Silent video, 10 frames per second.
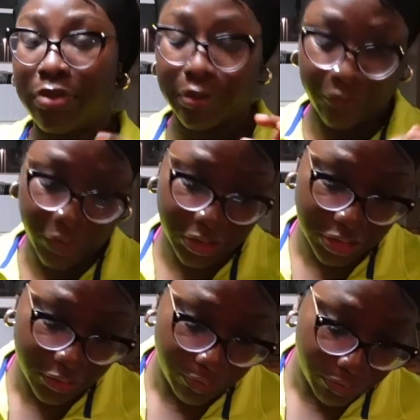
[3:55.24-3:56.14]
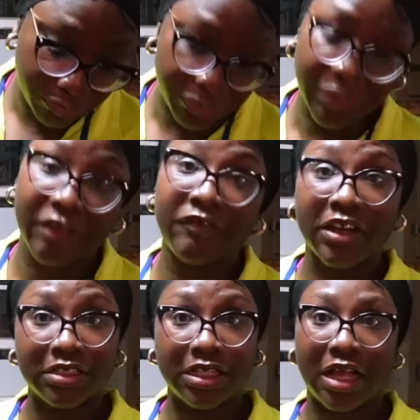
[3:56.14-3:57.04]
the
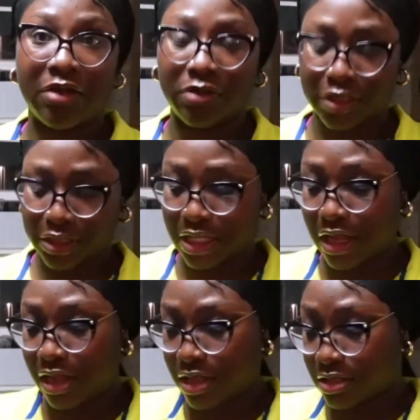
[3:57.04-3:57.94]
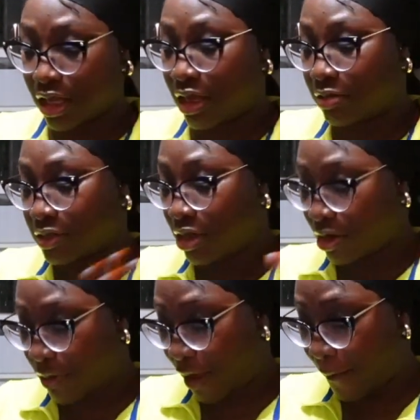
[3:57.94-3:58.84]
first thing I want to talk
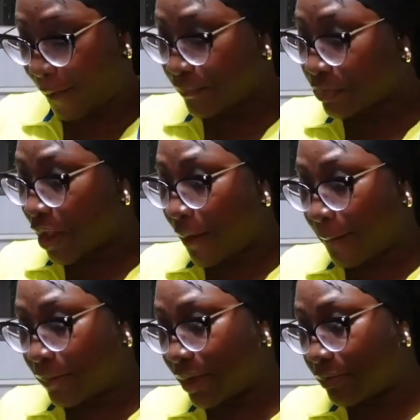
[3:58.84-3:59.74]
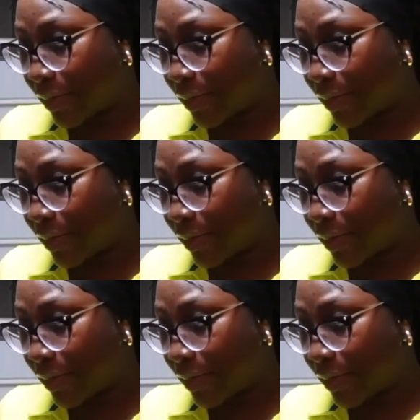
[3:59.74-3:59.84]
about. But